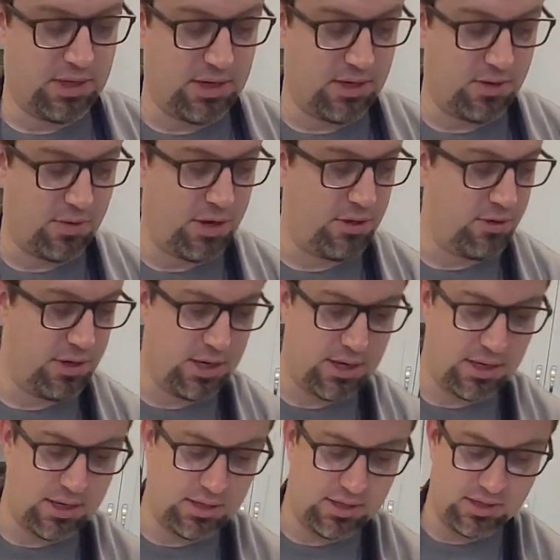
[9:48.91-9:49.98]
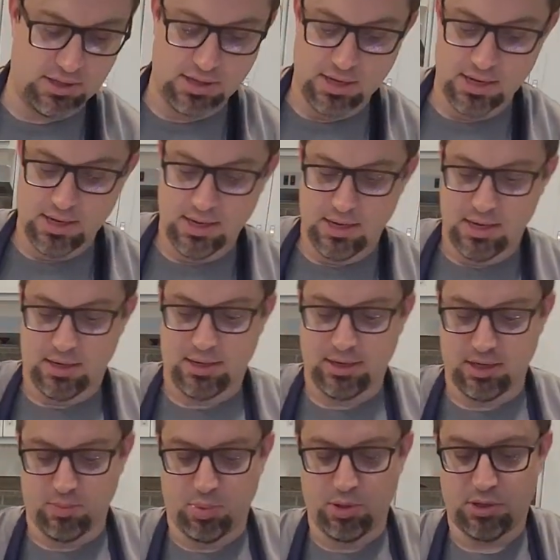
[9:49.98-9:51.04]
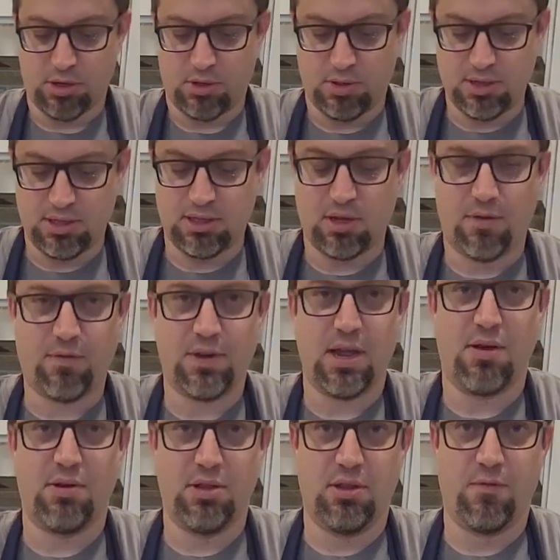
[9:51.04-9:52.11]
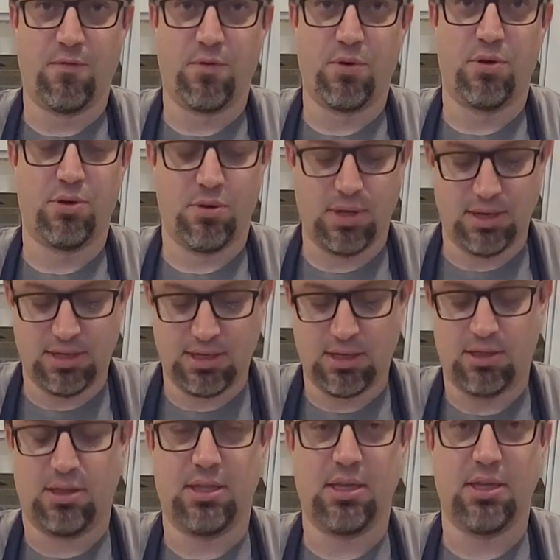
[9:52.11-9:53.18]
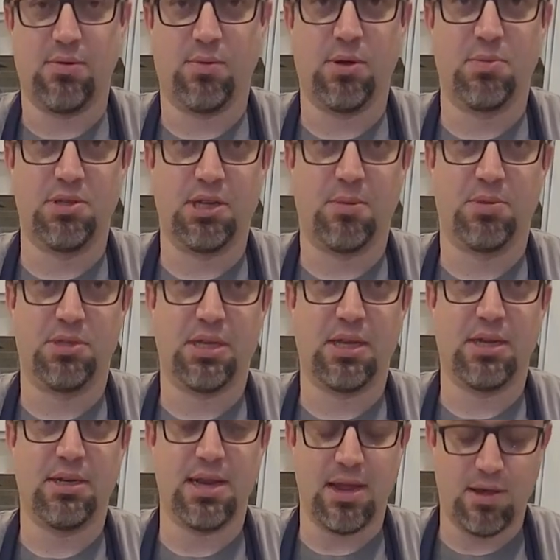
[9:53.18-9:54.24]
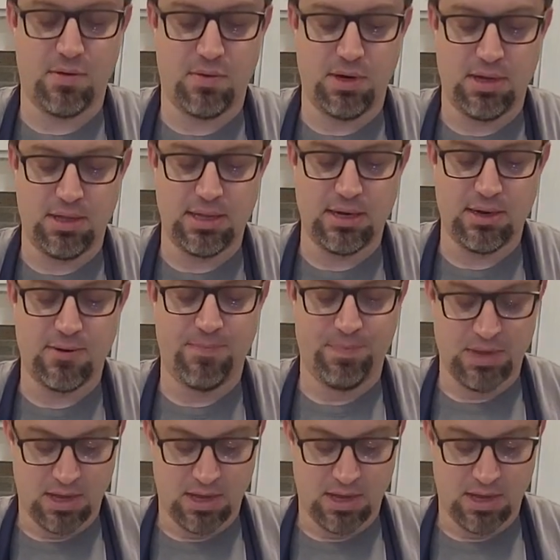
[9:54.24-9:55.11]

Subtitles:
I know other guys like to put all this stuff down in the foil and set the ribs upside down in there.